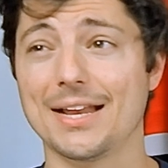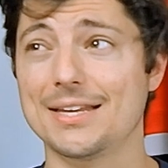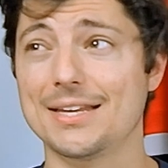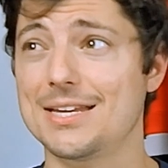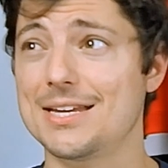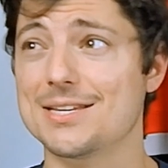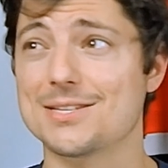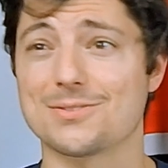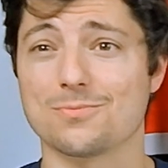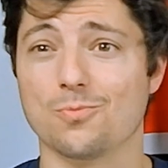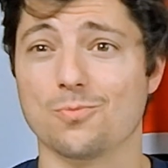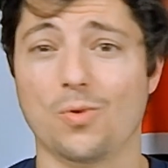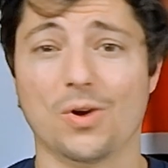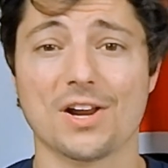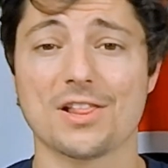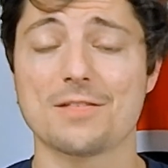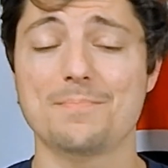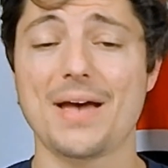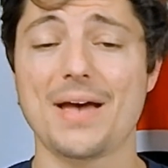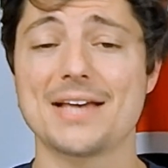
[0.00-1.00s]
He's one
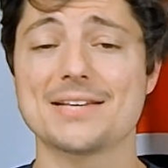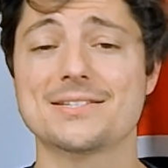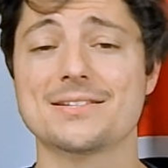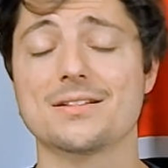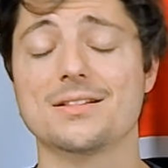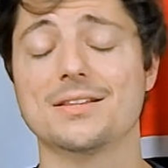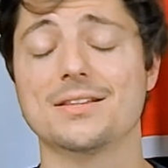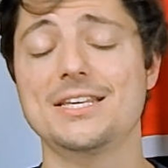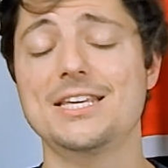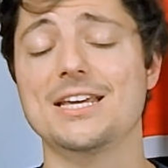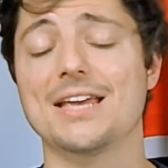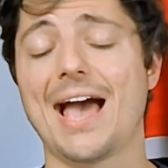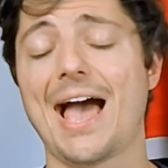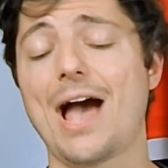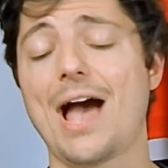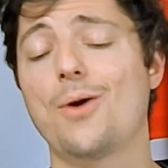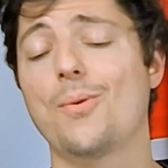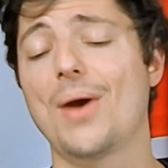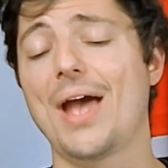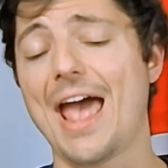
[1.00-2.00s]
of the best in the league.
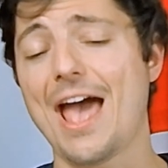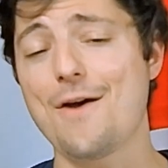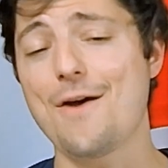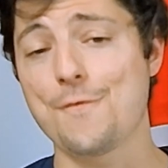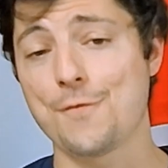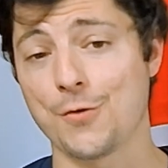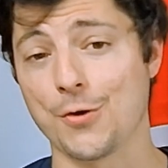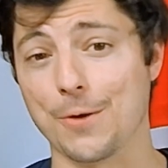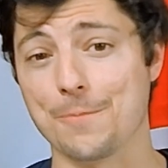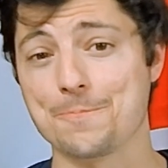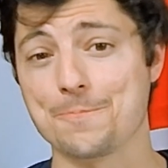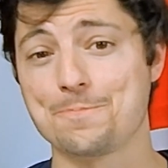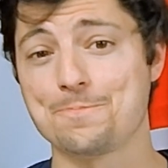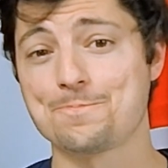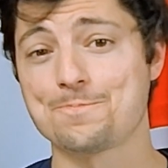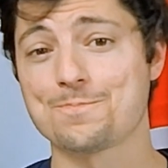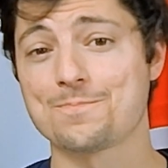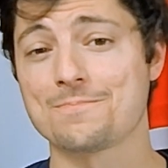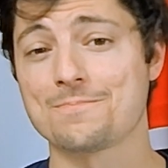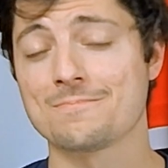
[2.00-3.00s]
However,
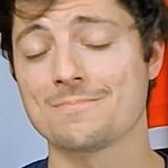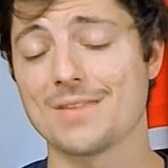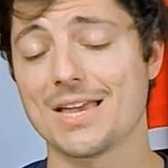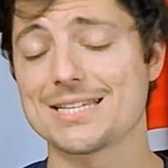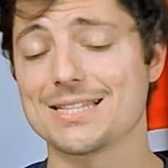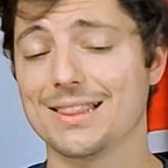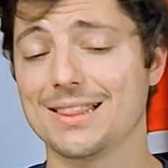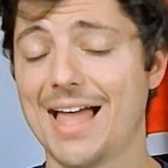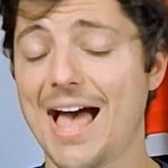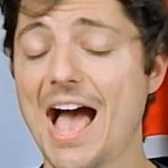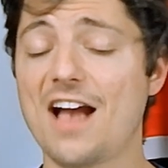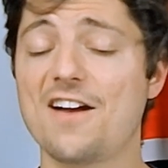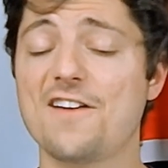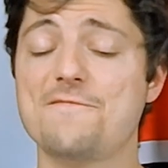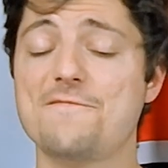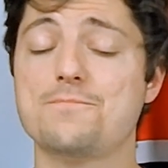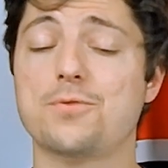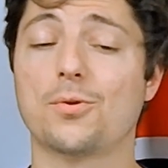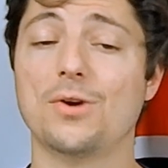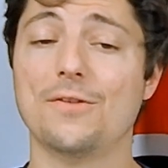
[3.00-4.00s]
his lack
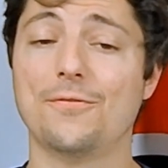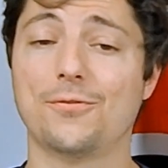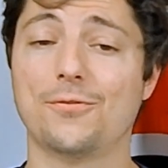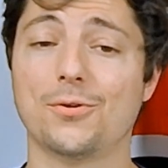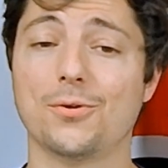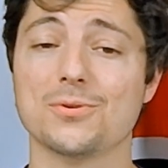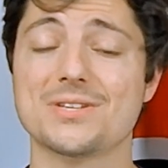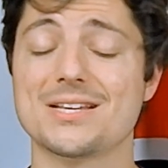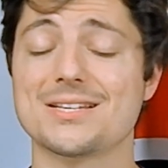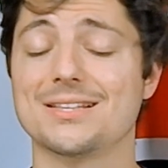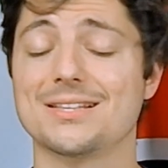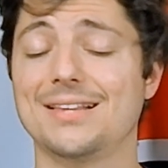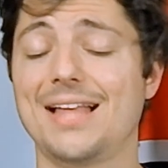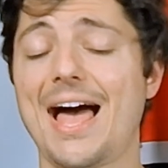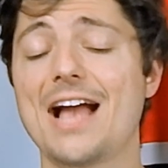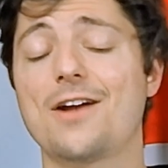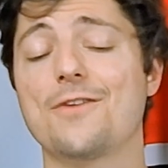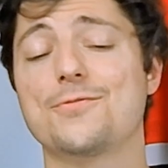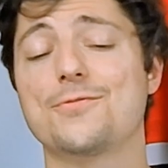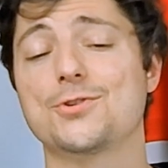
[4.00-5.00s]
of peripherals, his
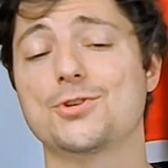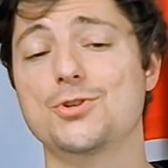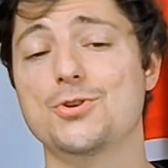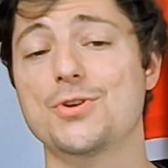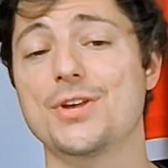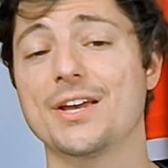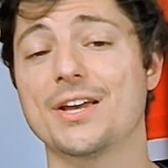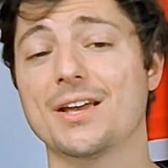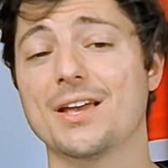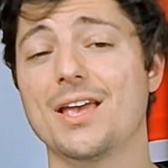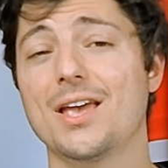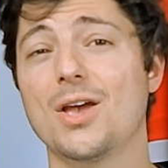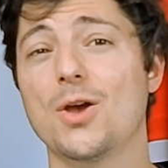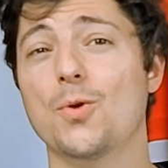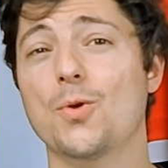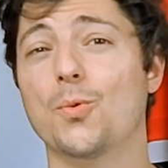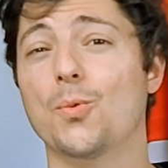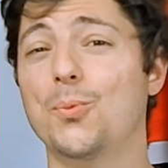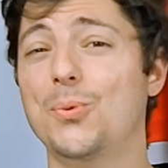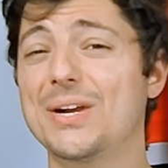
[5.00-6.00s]
lack of shooting
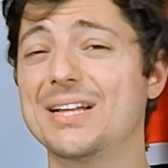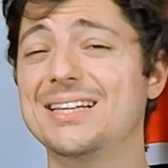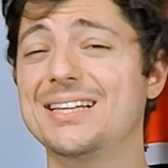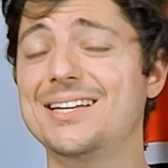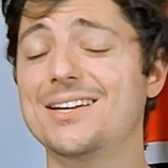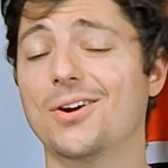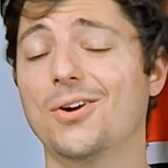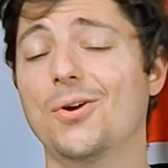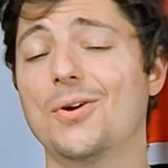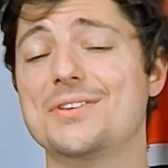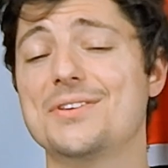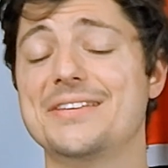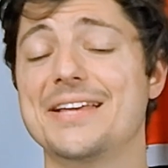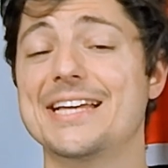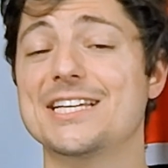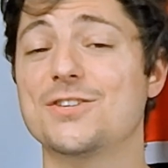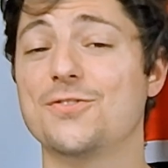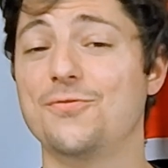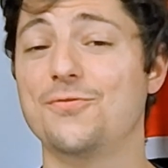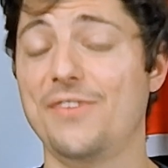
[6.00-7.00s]
really hurts
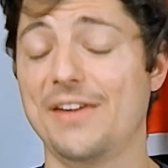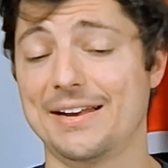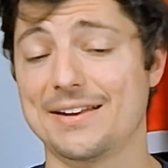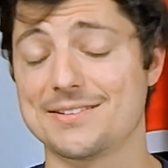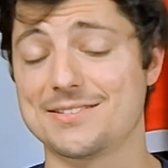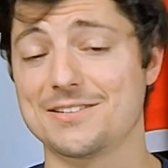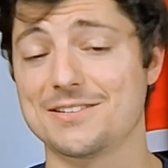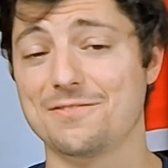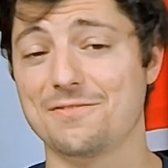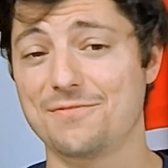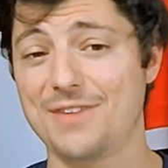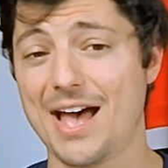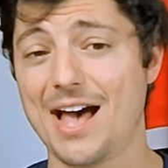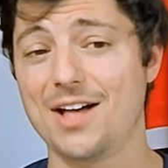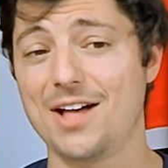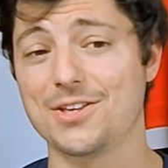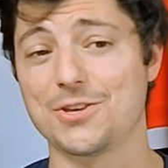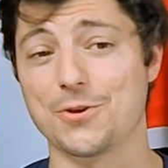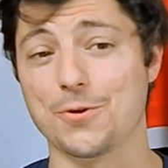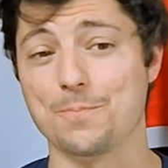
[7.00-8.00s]
his fantasy
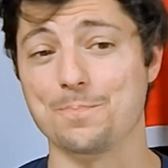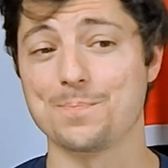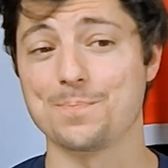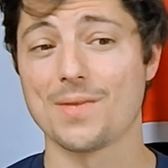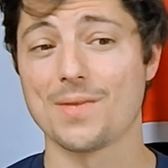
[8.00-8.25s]
value.